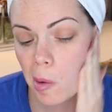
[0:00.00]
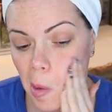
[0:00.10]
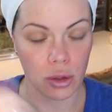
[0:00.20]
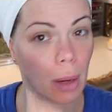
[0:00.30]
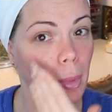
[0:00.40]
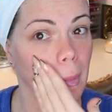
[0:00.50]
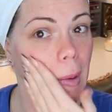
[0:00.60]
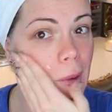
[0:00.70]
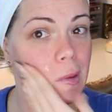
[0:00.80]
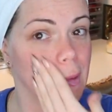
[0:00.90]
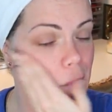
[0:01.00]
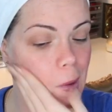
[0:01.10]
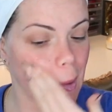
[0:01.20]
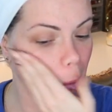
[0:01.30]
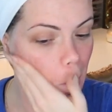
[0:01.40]
a drop on my other
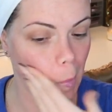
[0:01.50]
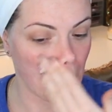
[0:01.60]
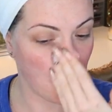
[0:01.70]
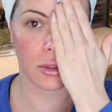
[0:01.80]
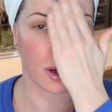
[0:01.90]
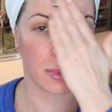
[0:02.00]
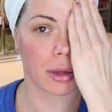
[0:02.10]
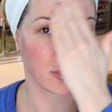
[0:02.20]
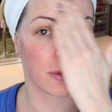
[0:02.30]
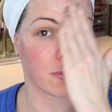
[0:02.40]
cheek, drop on my